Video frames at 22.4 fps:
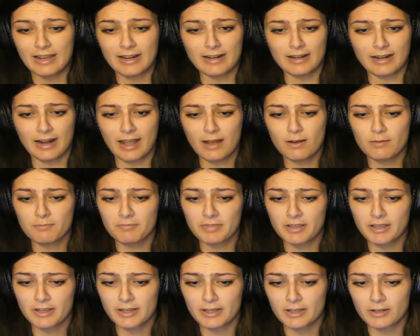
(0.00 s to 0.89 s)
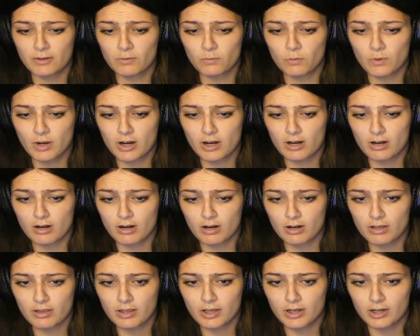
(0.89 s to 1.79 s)
Now I'm thinking, where
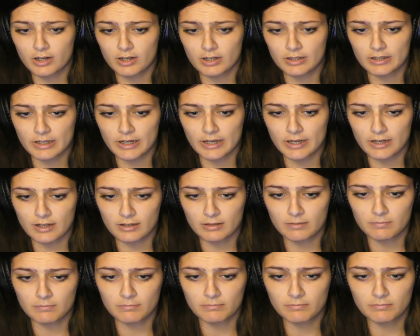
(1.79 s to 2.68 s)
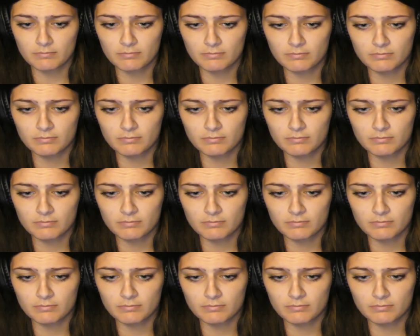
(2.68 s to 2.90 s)
are they gonna take him?